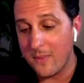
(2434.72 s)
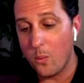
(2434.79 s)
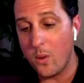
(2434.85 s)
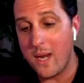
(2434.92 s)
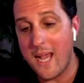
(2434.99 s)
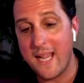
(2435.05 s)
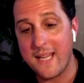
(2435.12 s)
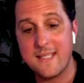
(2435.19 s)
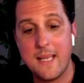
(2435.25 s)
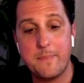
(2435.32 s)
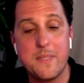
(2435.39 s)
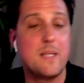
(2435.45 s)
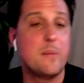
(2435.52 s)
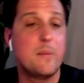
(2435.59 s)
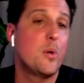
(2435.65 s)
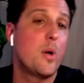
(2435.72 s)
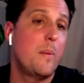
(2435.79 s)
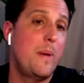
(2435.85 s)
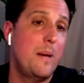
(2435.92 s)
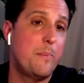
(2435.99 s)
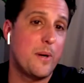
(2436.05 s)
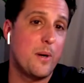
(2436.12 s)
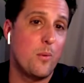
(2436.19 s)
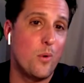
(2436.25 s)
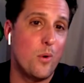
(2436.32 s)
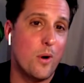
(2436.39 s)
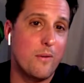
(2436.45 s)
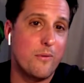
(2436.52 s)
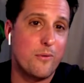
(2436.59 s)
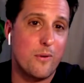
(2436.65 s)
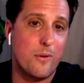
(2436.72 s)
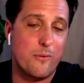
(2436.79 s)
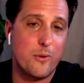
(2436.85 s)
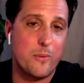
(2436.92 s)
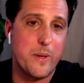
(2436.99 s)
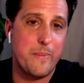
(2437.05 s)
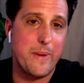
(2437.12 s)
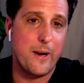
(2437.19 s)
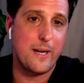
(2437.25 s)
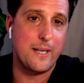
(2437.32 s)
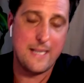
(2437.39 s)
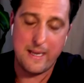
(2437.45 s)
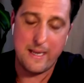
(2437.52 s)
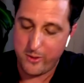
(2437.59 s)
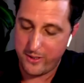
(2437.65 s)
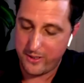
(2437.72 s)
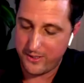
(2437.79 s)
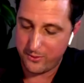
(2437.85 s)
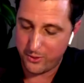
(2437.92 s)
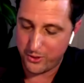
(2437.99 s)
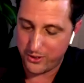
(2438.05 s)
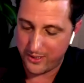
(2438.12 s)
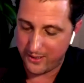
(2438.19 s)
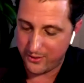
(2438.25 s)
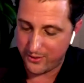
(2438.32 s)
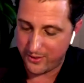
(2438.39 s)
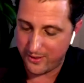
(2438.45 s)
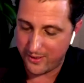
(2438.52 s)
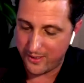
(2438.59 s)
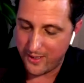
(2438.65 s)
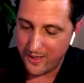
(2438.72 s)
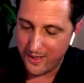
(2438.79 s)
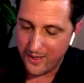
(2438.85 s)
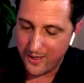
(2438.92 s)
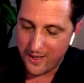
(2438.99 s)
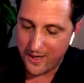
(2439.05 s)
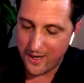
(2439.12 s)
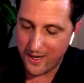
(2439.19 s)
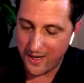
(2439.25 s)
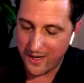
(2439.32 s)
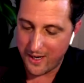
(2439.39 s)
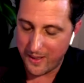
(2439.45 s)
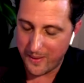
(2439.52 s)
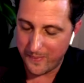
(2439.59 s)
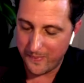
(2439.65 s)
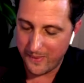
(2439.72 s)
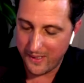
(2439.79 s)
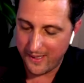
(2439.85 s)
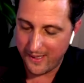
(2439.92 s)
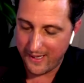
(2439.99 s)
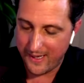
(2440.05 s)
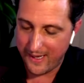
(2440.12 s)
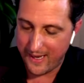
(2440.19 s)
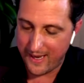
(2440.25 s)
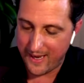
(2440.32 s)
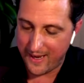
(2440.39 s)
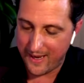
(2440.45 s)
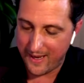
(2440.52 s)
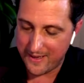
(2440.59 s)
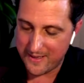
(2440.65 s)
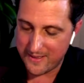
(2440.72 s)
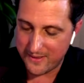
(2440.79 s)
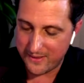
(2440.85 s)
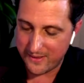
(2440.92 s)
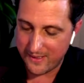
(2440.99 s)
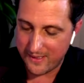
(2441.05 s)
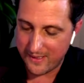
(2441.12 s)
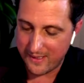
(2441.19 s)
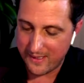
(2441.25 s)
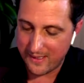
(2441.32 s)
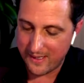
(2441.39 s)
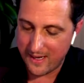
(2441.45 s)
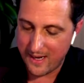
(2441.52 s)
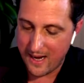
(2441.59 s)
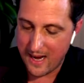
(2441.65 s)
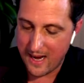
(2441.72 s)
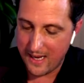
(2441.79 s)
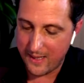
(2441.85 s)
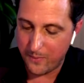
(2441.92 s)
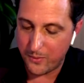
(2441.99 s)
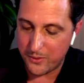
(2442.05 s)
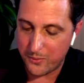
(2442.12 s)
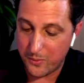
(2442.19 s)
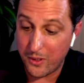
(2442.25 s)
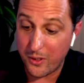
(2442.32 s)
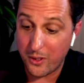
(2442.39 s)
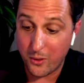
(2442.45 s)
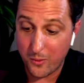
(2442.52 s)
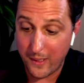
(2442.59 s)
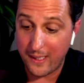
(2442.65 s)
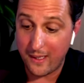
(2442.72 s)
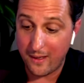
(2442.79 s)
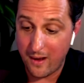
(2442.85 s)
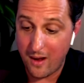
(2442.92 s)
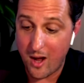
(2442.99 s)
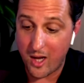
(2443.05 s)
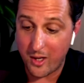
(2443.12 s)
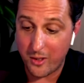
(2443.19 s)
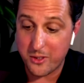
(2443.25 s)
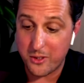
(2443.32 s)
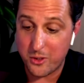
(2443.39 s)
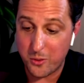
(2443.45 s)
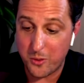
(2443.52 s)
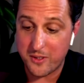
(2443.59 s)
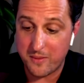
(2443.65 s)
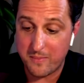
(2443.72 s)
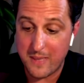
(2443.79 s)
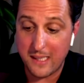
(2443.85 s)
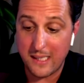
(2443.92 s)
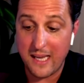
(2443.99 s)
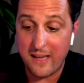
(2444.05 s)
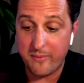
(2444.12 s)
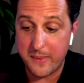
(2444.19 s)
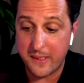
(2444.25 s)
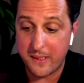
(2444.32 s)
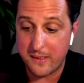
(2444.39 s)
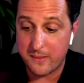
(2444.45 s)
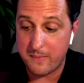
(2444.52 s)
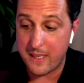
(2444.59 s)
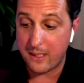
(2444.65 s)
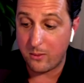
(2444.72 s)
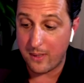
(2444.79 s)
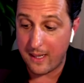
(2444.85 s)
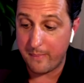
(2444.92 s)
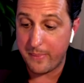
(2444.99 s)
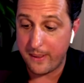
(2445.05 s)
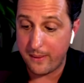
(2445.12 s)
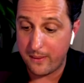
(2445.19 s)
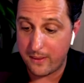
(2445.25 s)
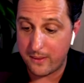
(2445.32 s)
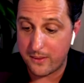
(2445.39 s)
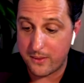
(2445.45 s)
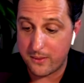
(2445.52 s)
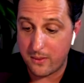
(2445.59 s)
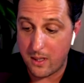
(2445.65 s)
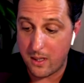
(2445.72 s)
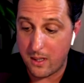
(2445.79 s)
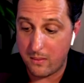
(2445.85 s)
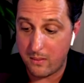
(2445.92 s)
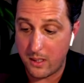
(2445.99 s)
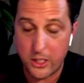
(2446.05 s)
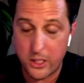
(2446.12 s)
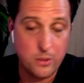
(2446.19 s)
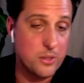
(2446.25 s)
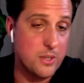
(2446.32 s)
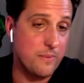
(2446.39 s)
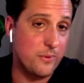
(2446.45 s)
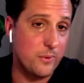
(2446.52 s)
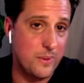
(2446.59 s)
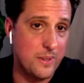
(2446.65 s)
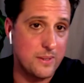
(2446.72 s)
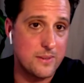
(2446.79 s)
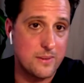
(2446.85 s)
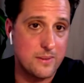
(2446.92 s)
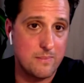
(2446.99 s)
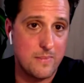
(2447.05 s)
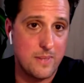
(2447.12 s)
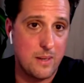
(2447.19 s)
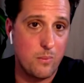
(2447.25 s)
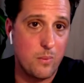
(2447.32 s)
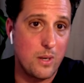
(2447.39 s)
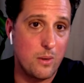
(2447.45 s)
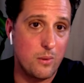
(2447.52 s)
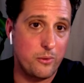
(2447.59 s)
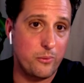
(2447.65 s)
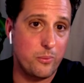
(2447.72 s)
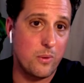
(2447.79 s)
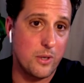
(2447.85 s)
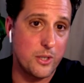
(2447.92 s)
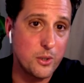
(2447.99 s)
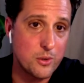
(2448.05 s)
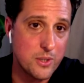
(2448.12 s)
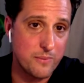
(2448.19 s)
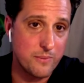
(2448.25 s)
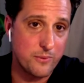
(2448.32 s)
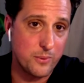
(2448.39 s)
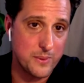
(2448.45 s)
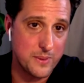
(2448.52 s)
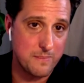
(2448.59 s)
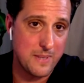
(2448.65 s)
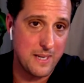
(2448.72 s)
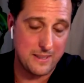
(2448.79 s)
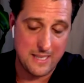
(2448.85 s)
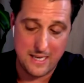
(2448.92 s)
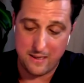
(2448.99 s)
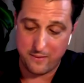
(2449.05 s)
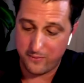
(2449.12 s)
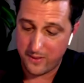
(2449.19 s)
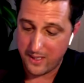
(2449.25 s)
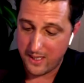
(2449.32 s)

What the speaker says: when I accepted the Pura Belpre Award from the American Library Association, and it was one of the great honors and joys of my life because my grandparents are a huge influence. My abuelos were a huge influence in my life,